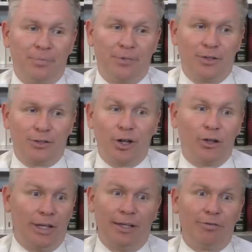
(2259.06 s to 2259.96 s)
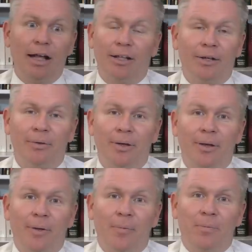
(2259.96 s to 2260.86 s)
to the Salt Lake Valley.
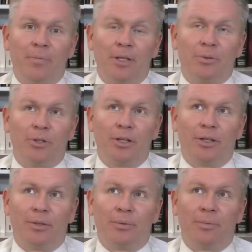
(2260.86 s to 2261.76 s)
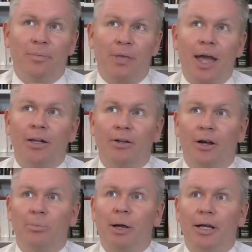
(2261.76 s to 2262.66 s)
These are the
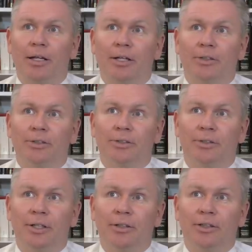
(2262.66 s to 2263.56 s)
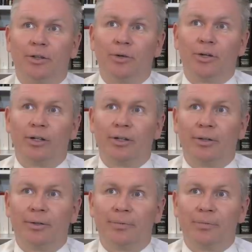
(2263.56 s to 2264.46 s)
handcart pioneers, the, the Lord
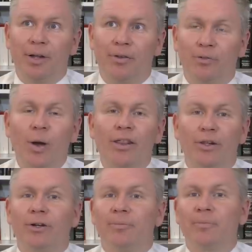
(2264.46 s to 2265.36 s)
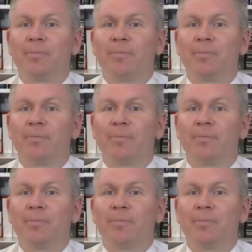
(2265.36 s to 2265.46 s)
of Weather,